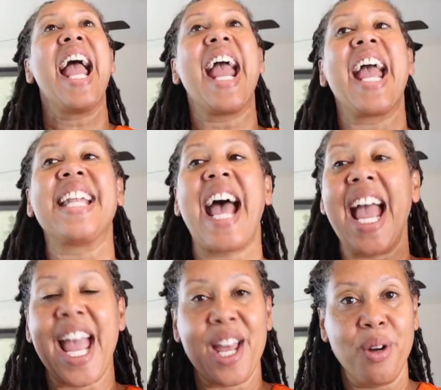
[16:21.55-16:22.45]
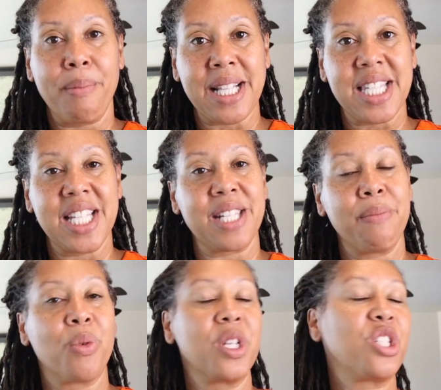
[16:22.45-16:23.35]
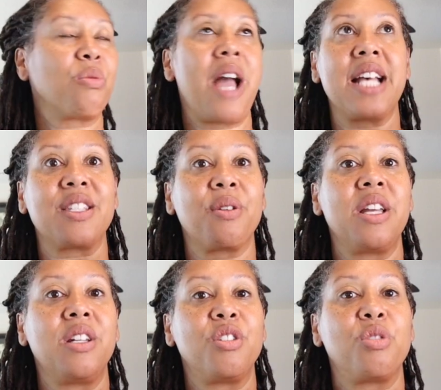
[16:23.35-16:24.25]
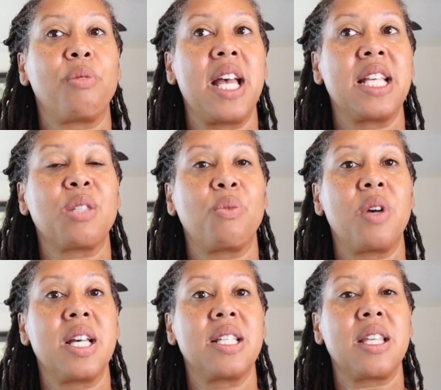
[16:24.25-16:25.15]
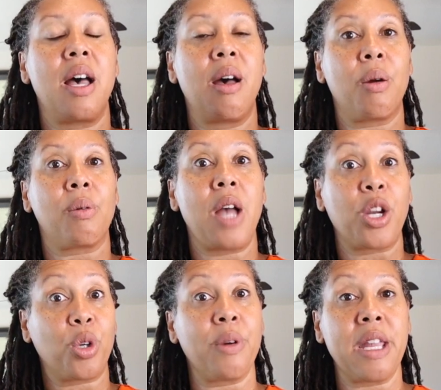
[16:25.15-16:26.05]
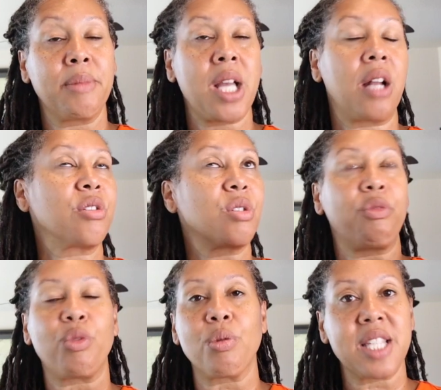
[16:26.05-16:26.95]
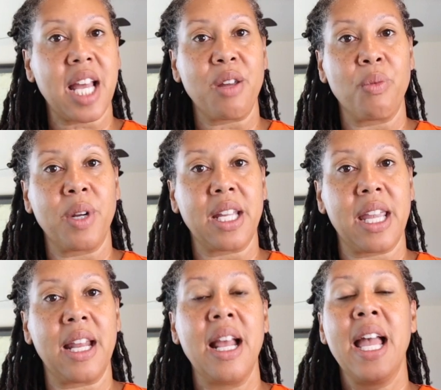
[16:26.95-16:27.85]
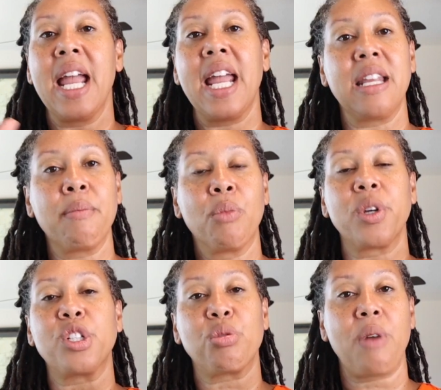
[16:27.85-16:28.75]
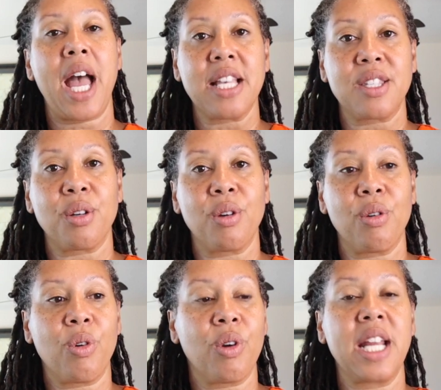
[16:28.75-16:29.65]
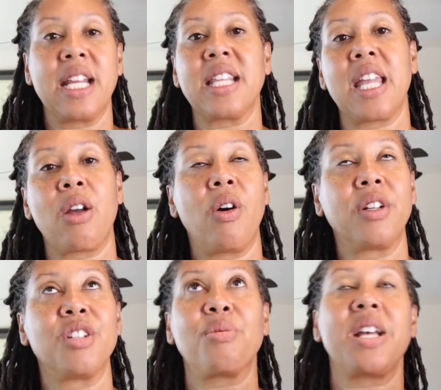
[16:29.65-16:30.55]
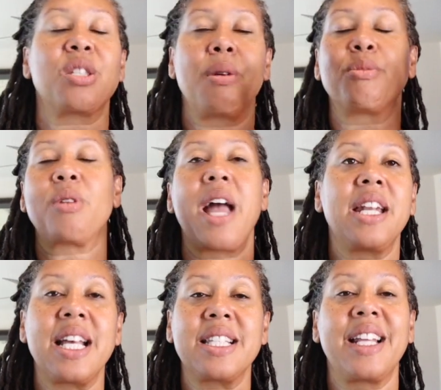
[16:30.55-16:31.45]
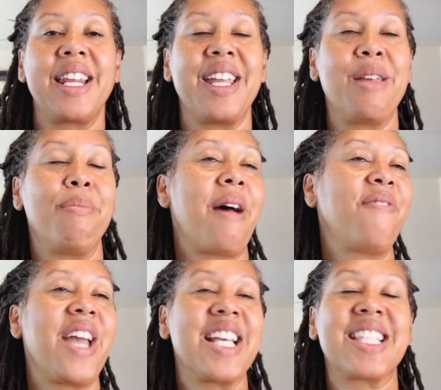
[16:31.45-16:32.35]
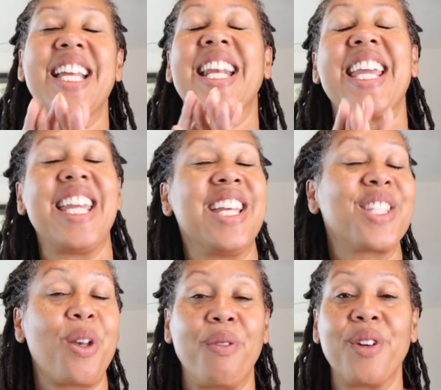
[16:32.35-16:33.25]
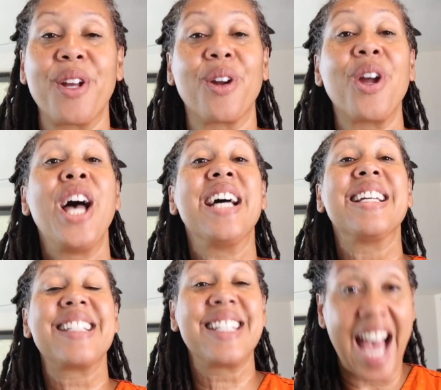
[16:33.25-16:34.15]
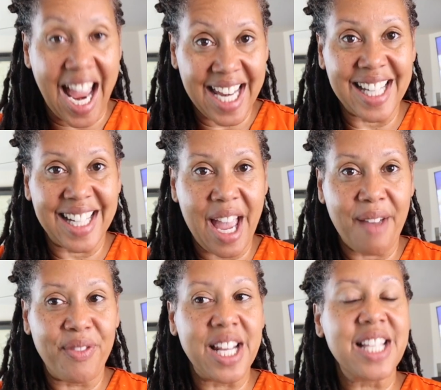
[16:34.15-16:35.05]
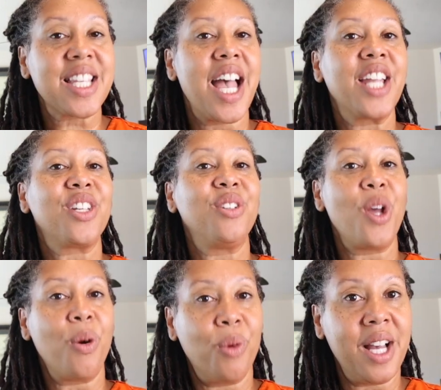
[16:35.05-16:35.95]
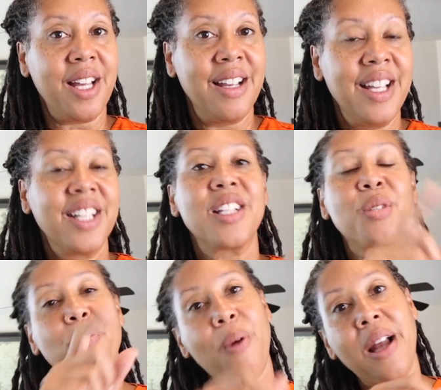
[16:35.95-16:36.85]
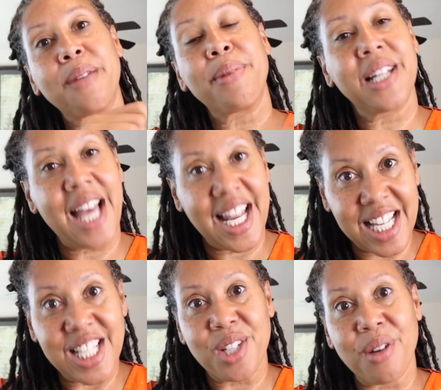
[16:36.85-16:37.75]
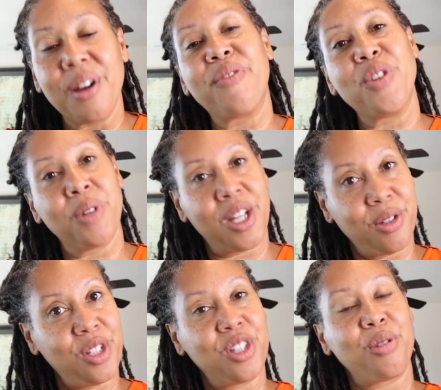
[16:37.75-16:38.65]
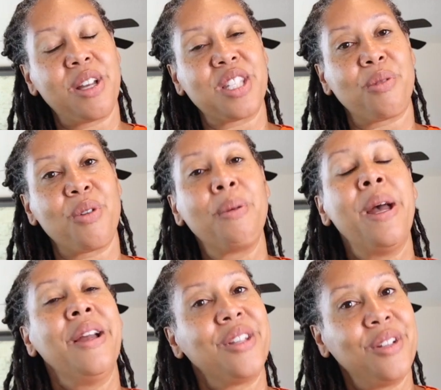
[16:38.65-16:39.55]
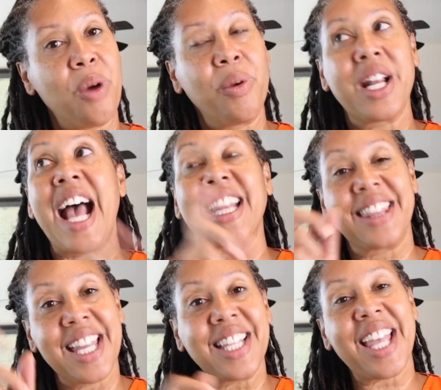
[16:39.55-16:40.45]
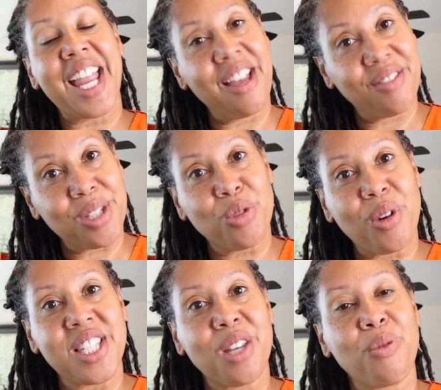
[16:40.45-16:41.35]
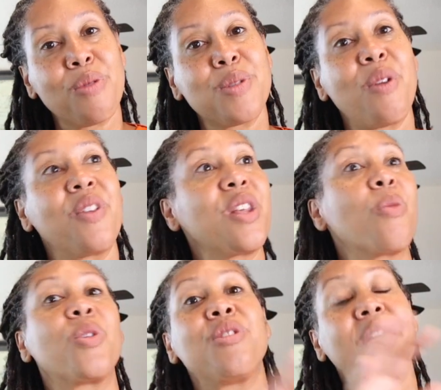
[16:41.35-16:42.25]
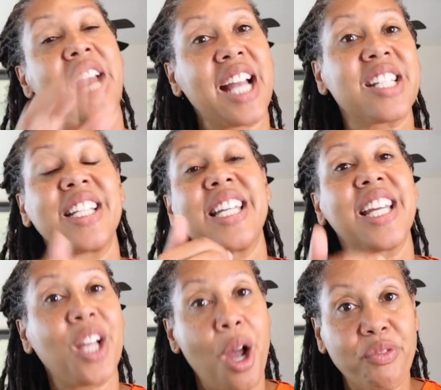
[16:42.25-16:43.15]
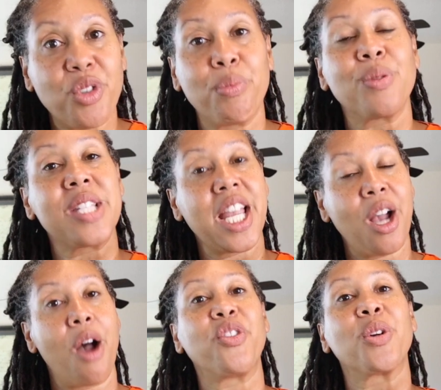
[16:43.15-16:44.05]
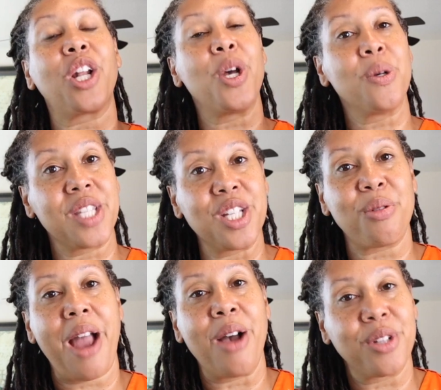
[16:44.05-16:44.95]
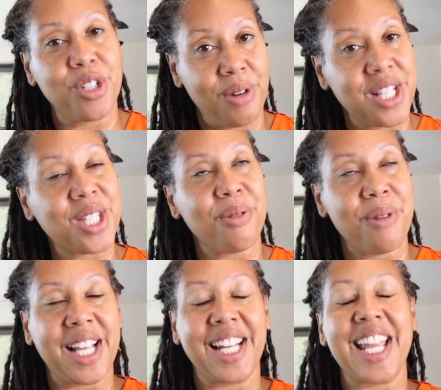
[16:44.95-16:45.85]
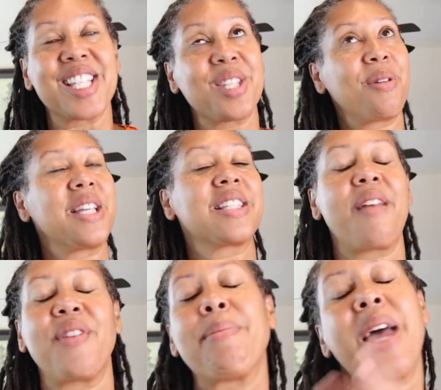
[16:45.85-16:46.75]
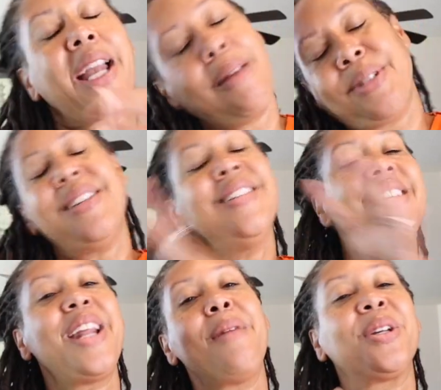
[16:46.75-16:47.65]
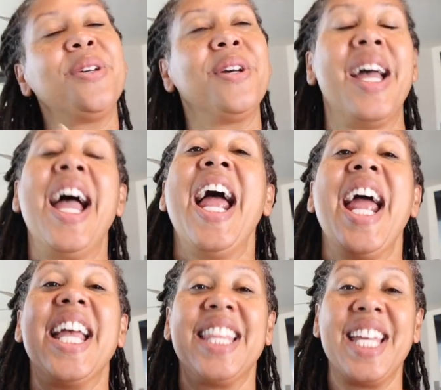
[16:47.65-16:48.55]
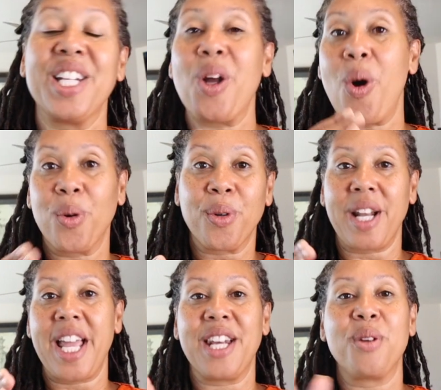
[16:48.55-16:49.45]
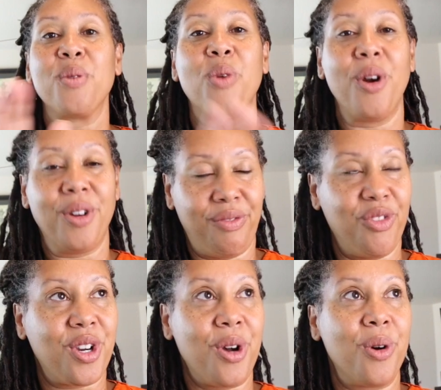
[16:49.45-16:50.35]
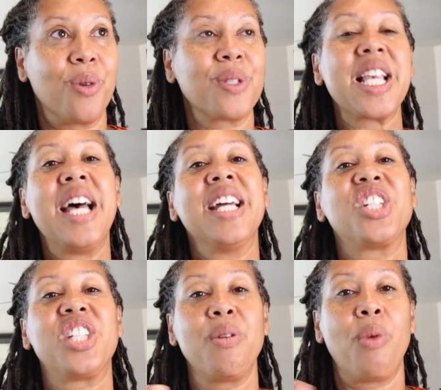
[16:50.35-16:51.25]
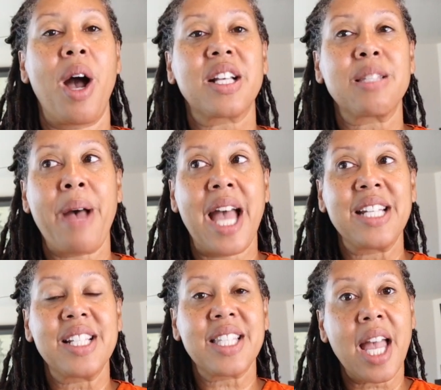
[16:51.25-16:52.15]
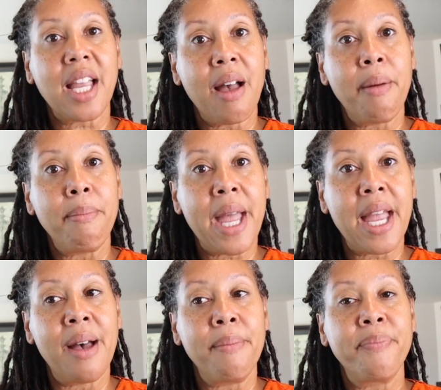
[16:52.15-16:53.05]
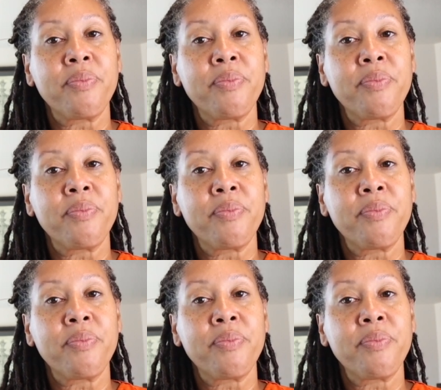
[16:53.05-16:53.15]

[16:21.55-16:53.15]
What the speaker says: And I had on my tinted moisturizer, and the dress was a cream color. So of course I didn't want to get any moisturizer or anything on the dress. So I'm trying not to let it hit my face. And he is over there dying laughing. He's like, you know what? This would probably be a lot easier if you would go to the dressing room. You know what? I think they have some dressing rooms over there where you could actually get comfortable, take off your clothes, and try on the dress correctly. And so he's laughing. I'm like, I'm good. And then an older lady who worked for Kohl's, she walks by and she's like, ma'am,